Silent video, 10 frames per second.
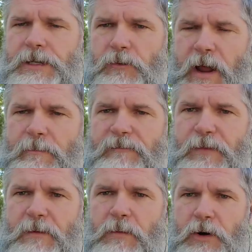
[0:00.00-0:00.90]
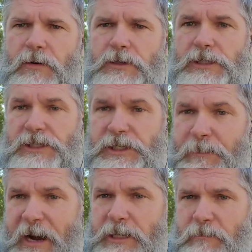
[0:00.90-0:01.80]
the arraignment for the murder, the
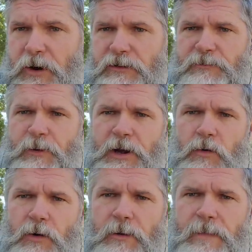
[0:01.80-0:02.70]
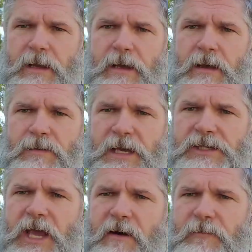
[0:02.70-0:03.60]
suspected murders of Brendan Horner.
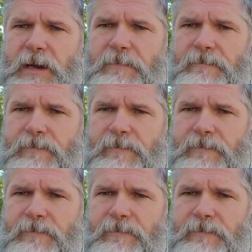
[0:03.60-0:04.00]
This government